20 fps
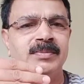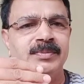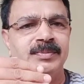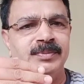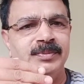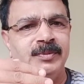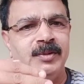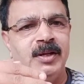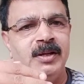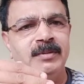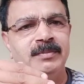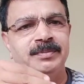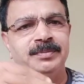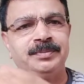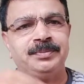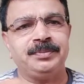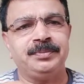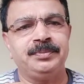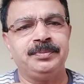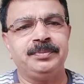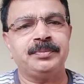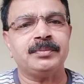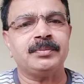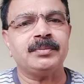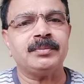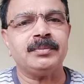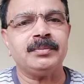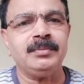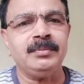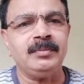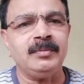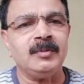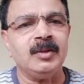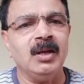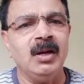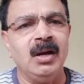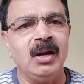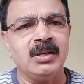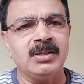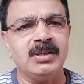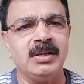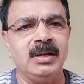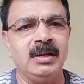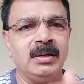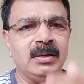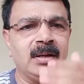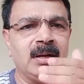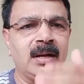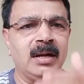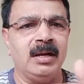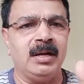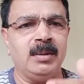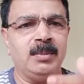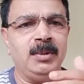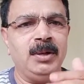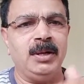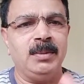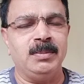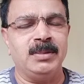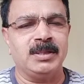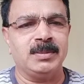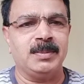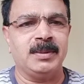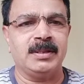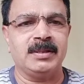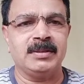then arsenic, antimony, and bismuth.